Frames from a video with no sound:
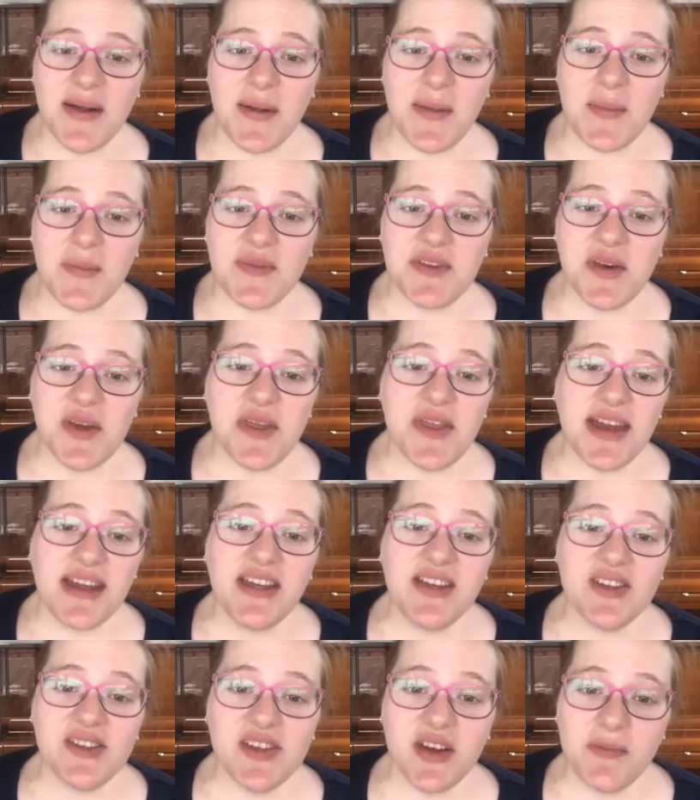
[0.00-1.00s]
So thank
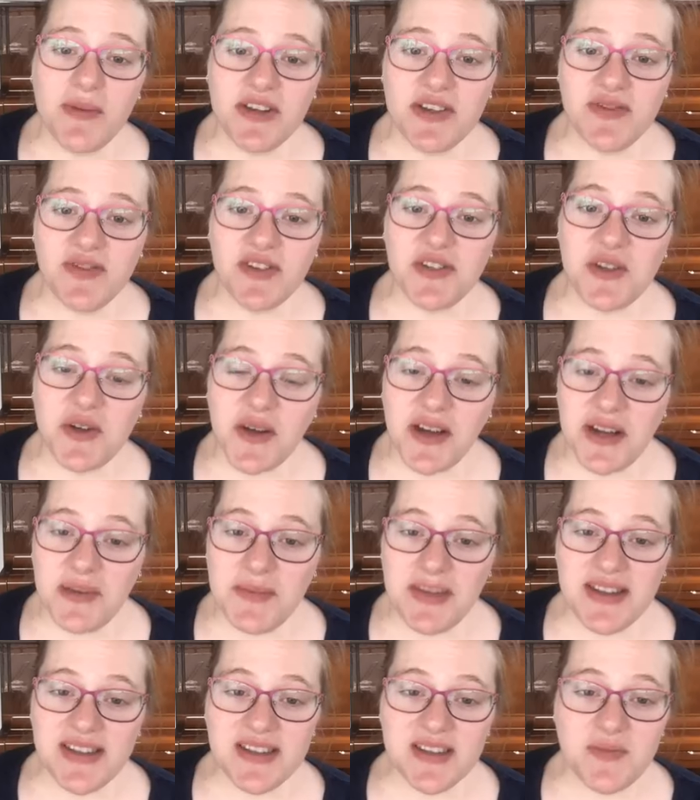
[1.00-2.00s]
you so much for joining
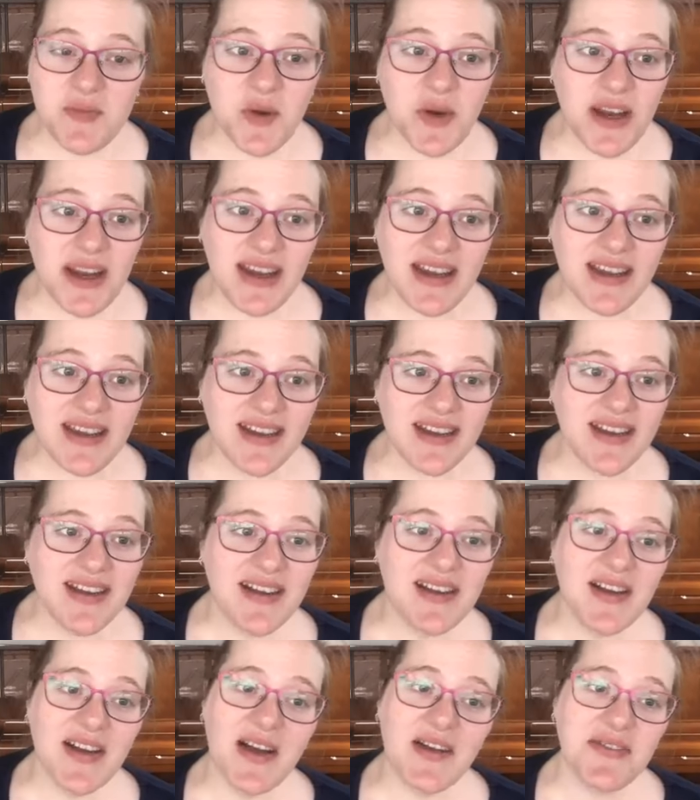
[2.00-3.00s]
me this morning.
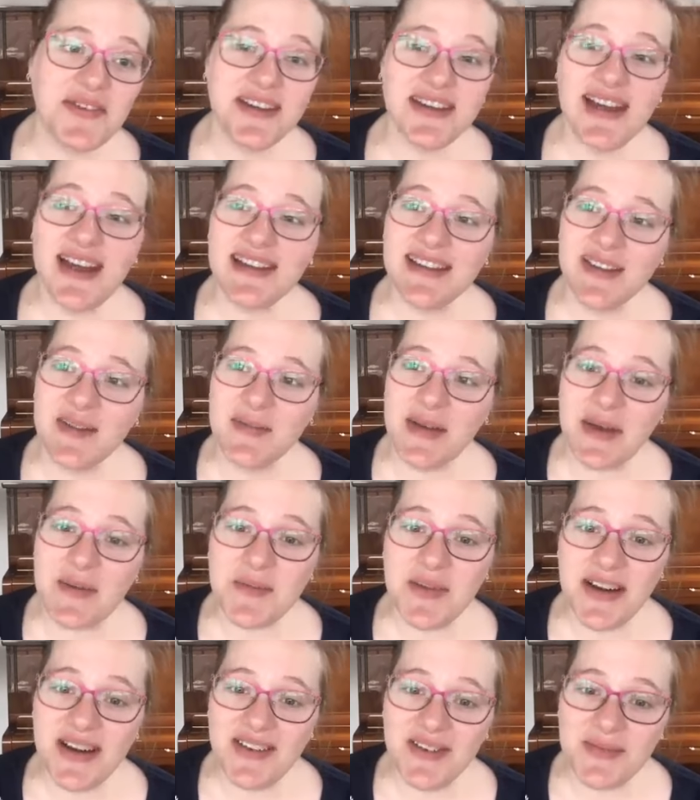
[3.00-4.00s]
I realise it's been
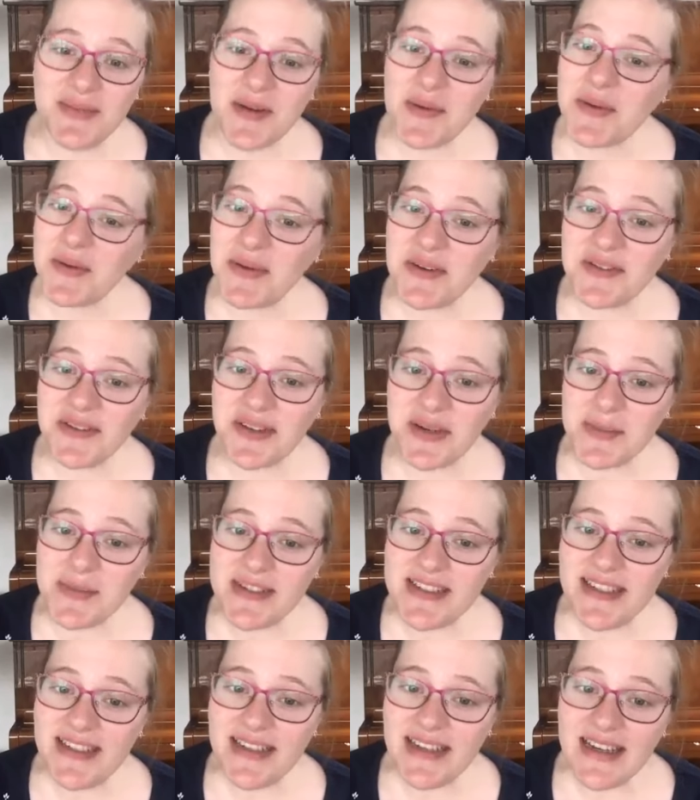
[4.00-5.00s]
brief, but we're all very
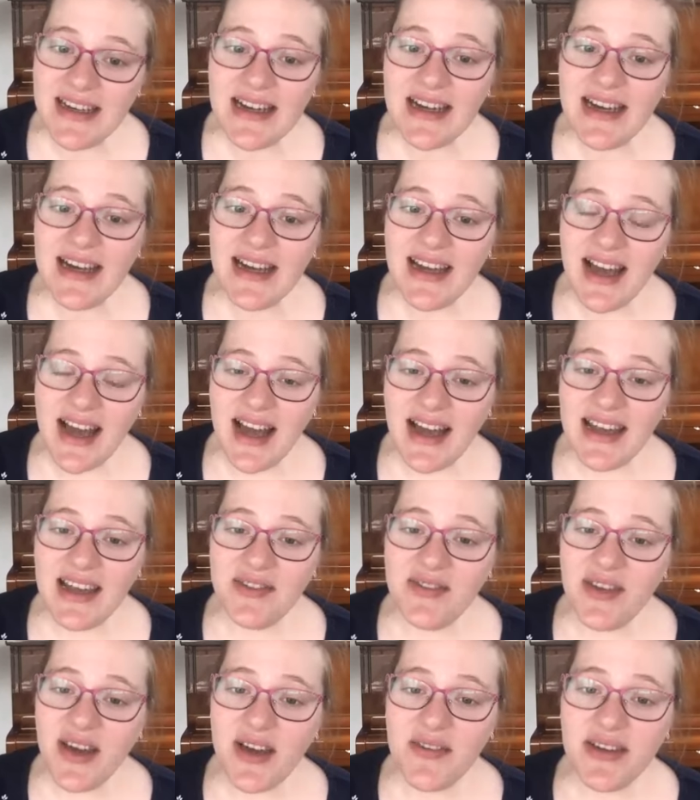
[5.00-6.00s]
busy.
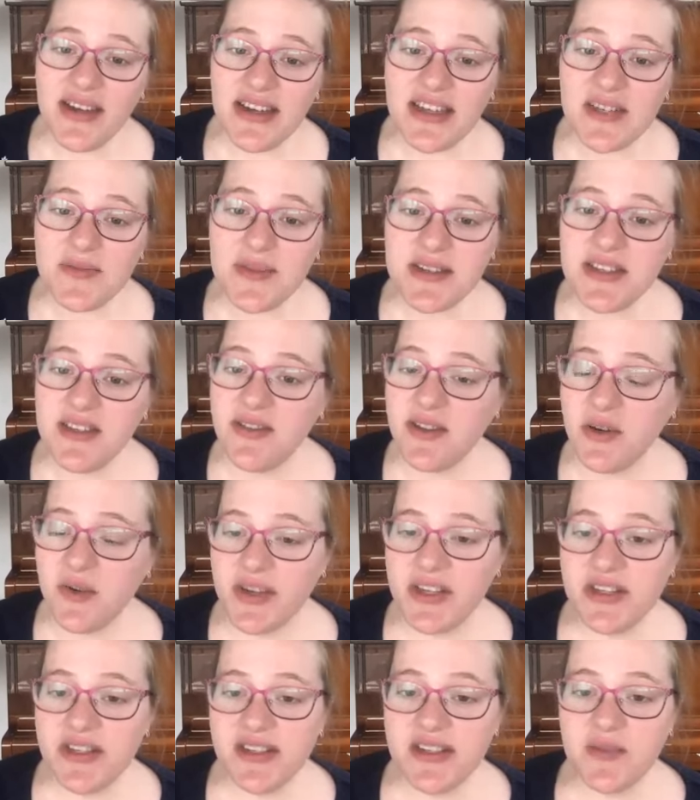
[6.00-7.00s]
If you have any specific
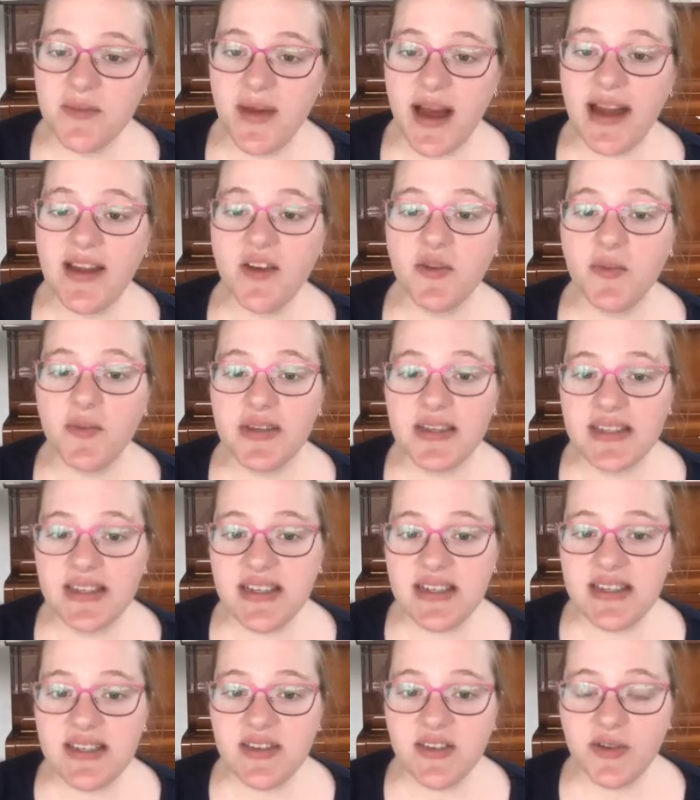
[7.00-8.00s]
questions about your
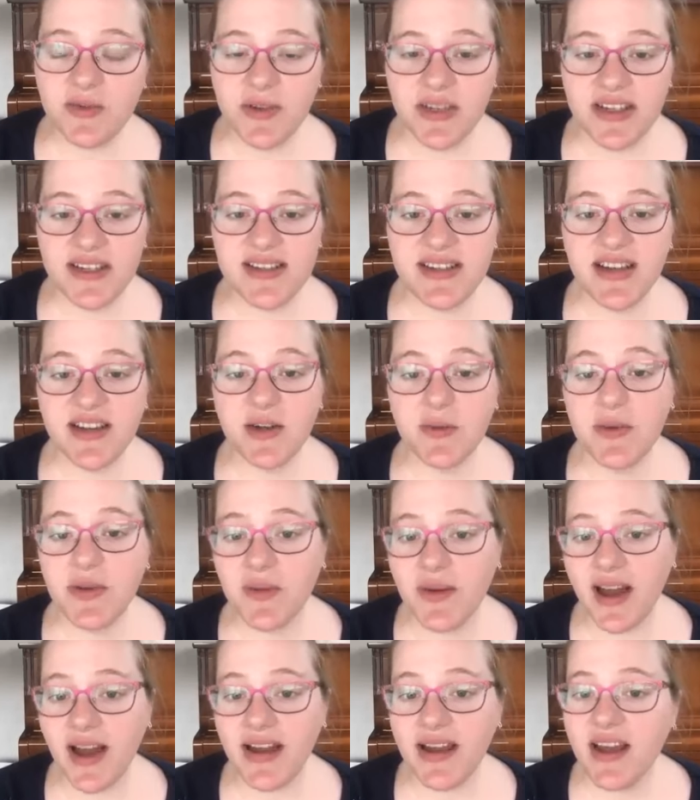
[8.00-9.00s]
business or want us to help you
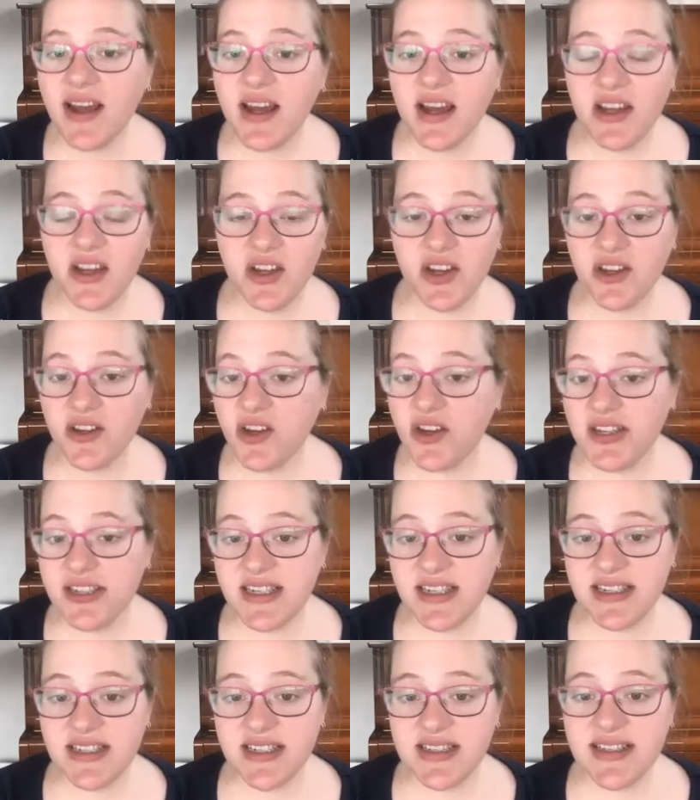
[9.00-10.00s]
out, you can
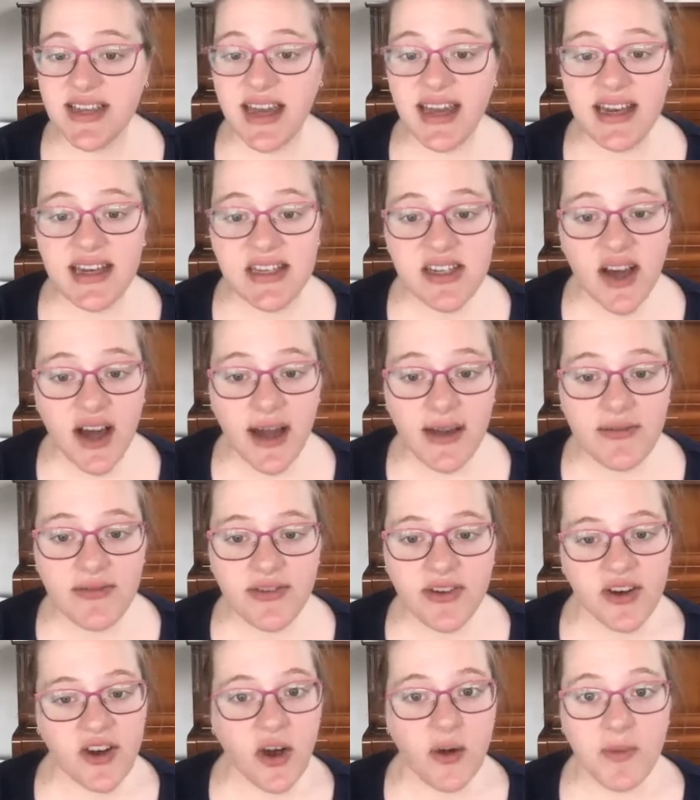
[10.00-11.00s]
contact us anytime
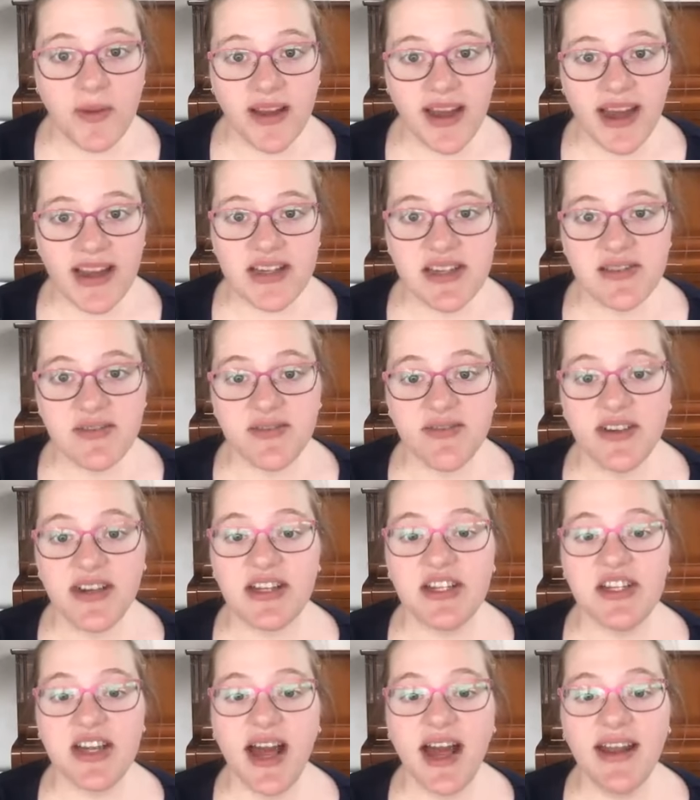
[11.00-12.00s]
for an obligation-free
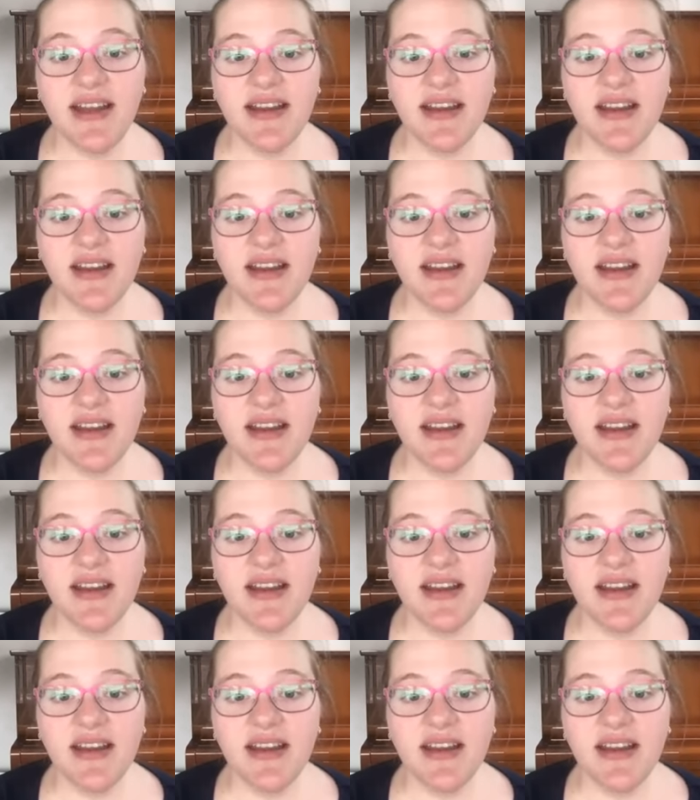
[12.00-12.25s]
chat.